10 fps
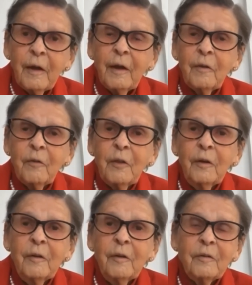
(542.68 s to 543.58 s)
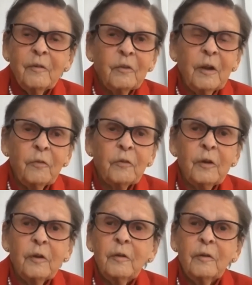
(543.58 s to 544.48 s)
And then instead of
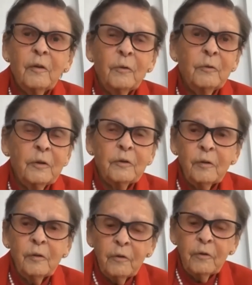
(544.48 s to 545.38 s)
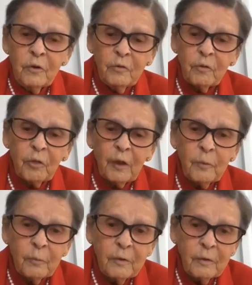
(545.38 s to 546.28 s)
saying, get down on your knees and
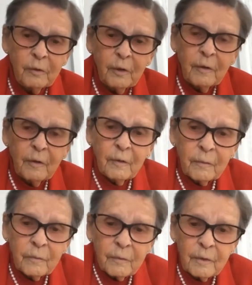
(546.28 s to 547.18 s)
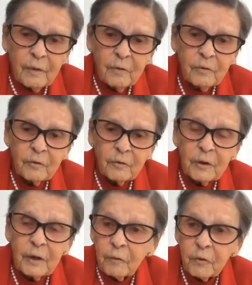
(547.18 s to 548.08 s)
thank me, he says,
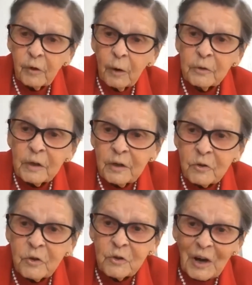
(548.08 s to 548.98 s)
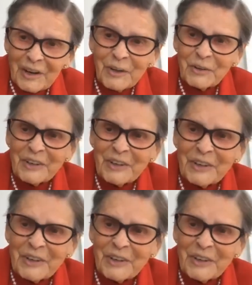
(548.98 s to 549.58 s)
give her something to eat. She's hungry.